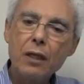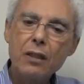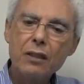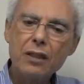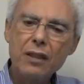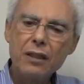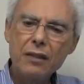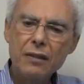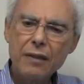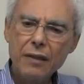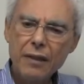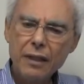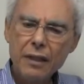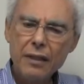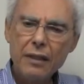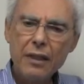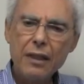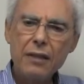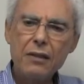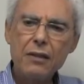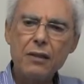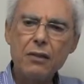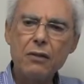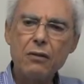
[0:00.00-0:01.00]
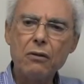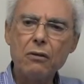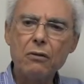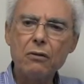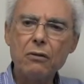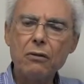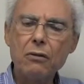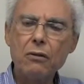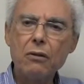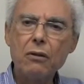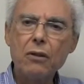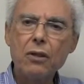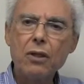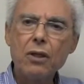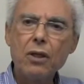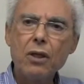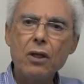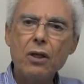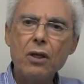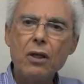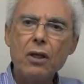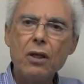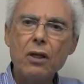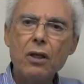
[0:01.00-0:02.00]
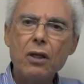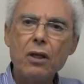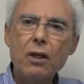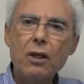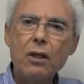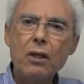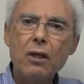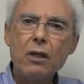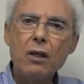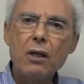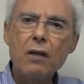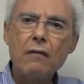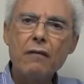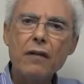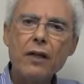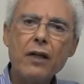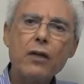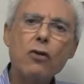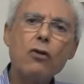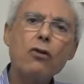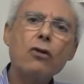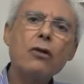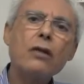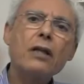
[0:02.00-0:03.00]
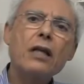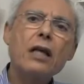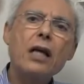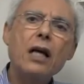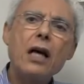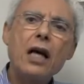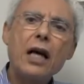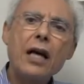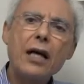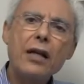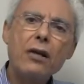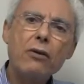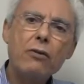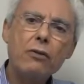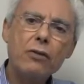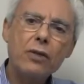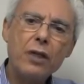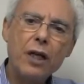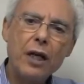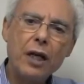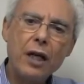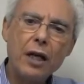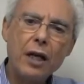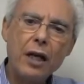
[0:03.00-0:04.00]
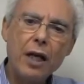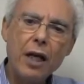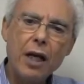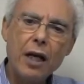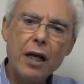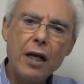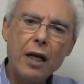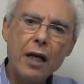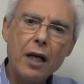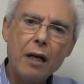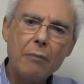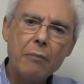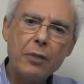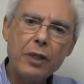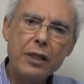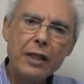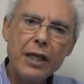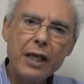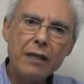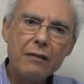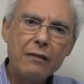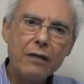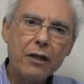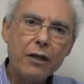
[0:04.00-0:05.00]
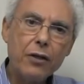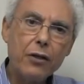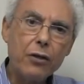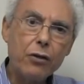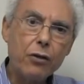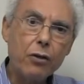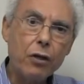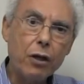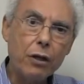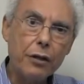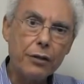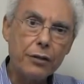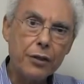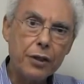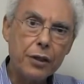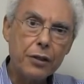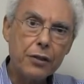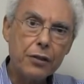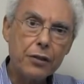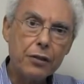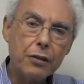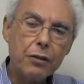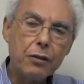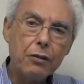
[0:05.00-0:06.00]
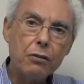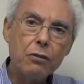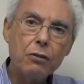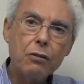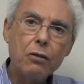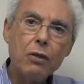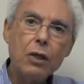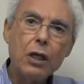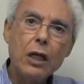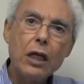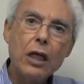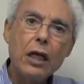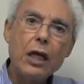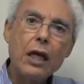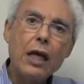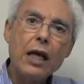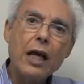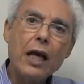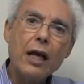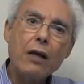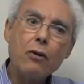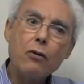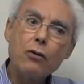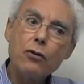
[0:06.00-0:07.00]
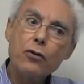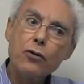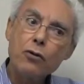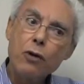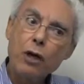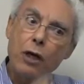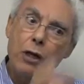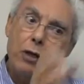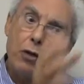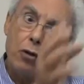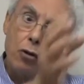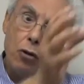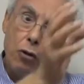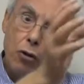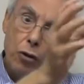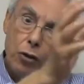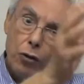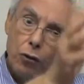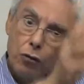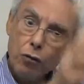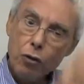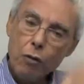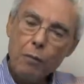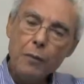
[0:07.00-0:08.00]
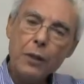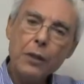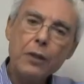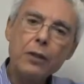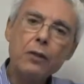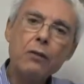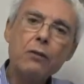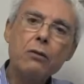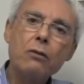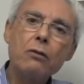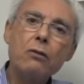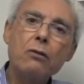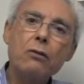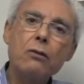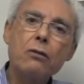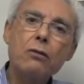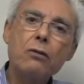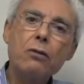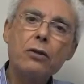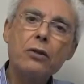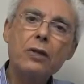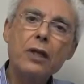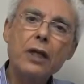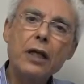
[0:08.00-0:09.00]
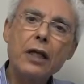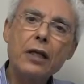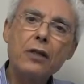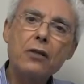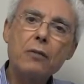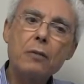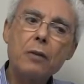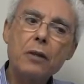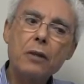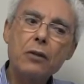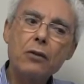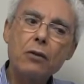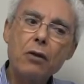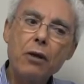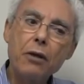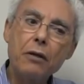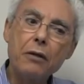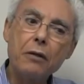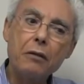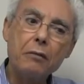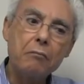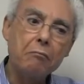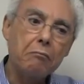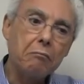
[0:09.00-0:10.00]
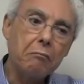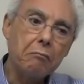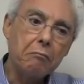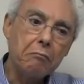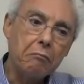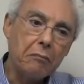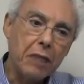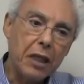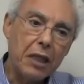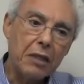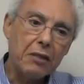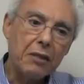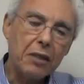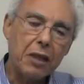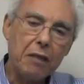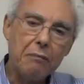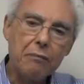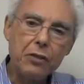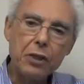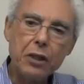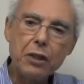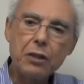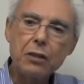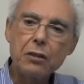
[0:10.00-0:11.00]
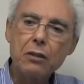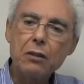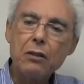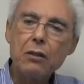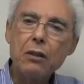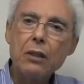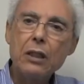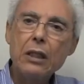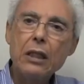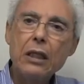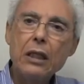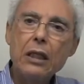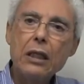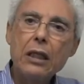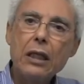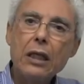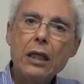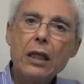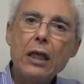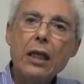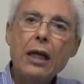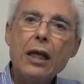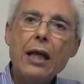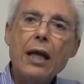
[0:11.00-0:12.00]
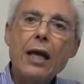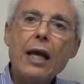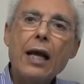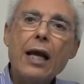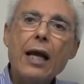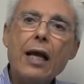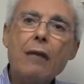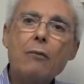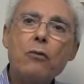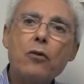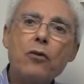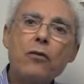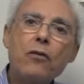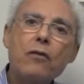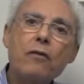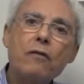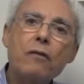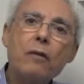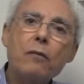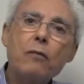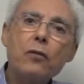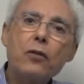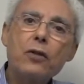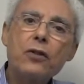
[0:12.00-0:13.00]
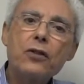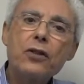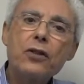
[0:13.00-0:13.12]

just 3 days ago. A very old guy who was a pediatric urologist and also an old woman who is an expert on that subject. And both of them were